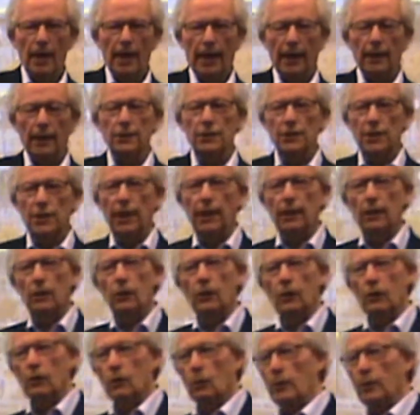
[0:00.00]
and saying,
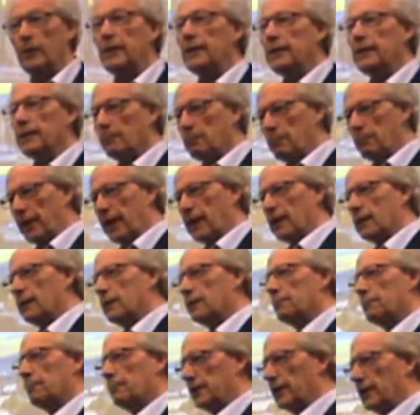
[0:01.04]
look, we need a
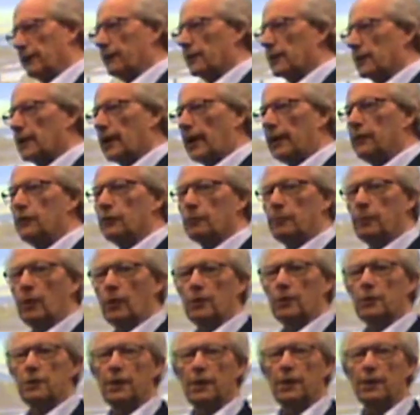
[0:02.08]
better, different kind of
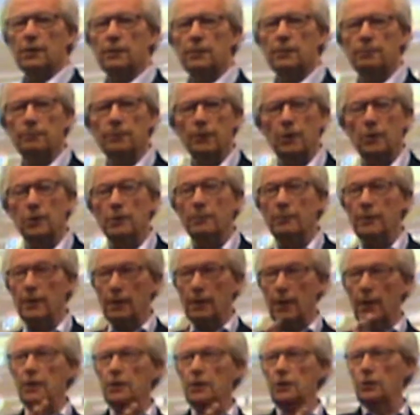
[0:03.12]
politics, because the
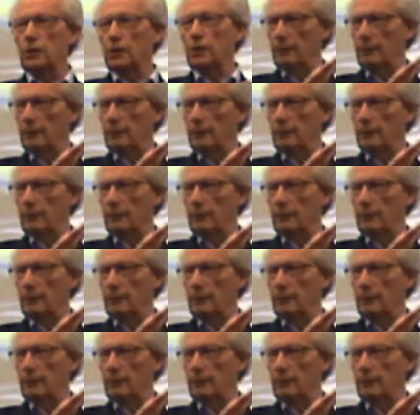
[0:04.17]
gun issue in